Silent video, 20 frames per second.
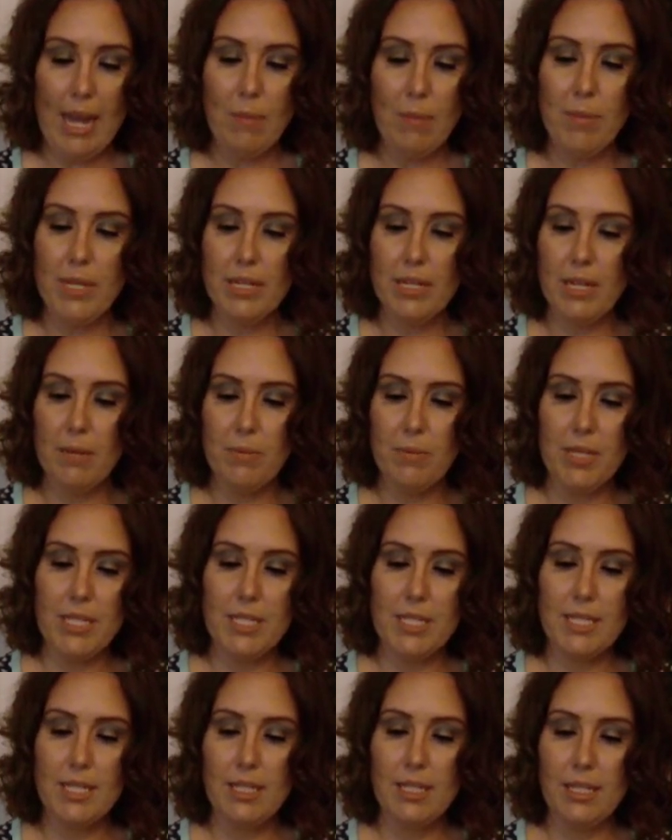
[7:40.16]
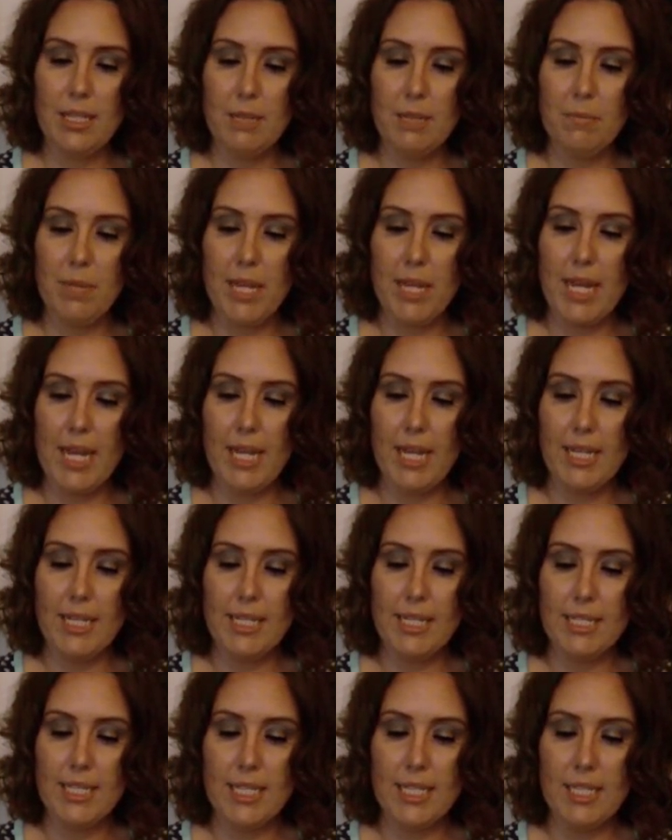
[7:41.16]
I picked up this Clip
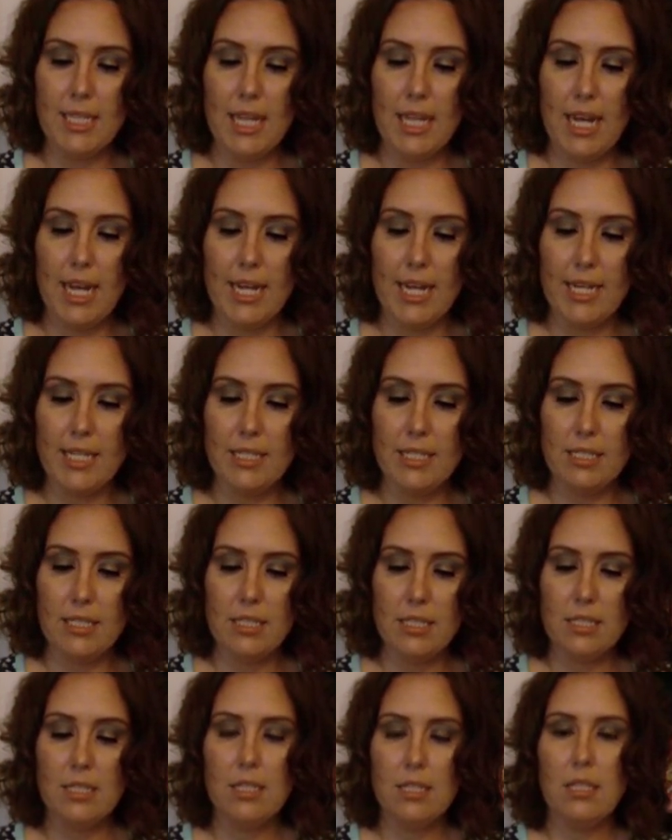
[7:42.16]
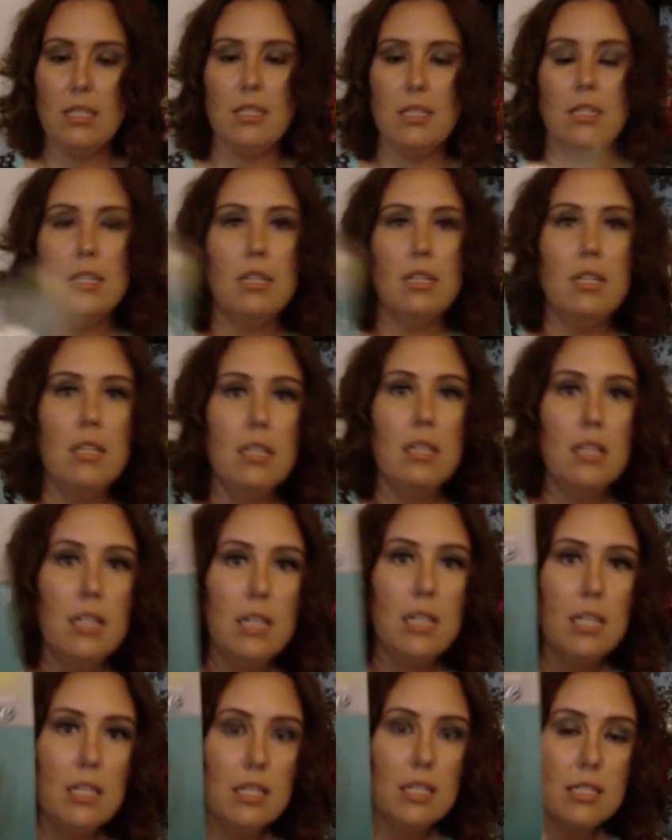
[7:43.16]
LED light.
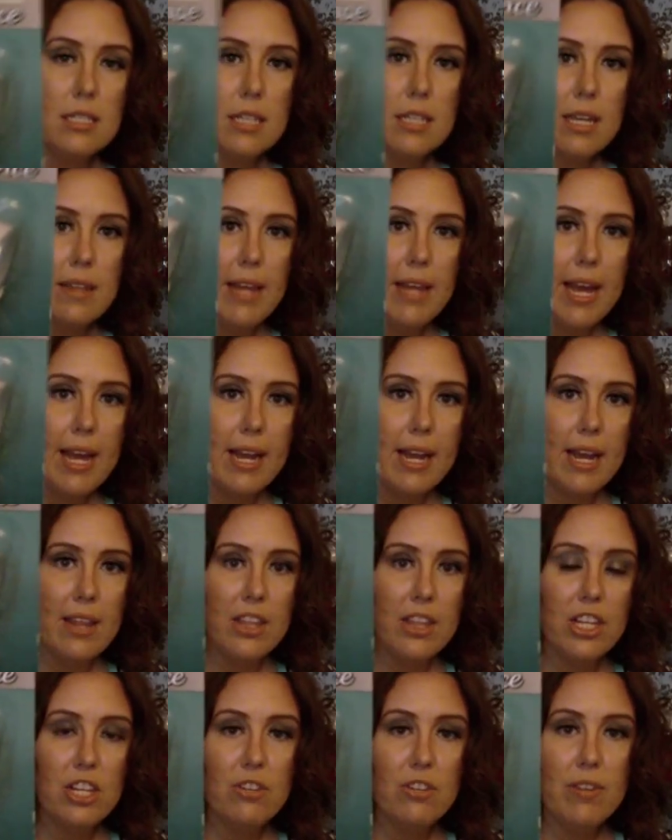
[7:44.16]
It looks like that. I got the